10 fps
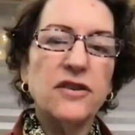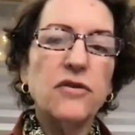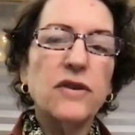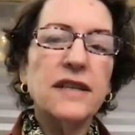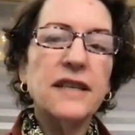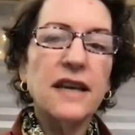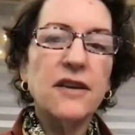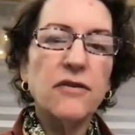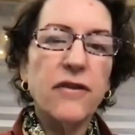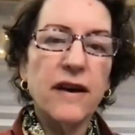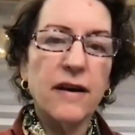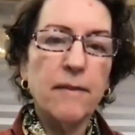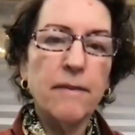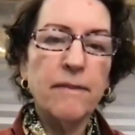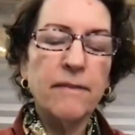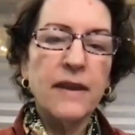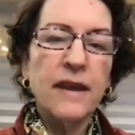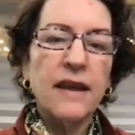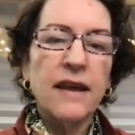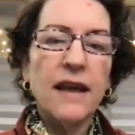You can take your thumb
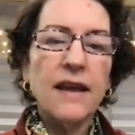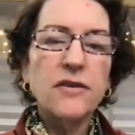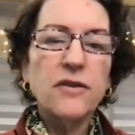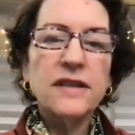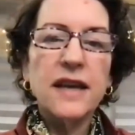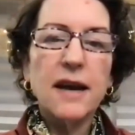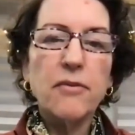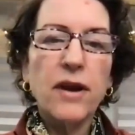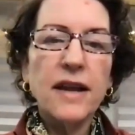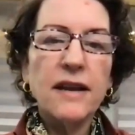and you can tap right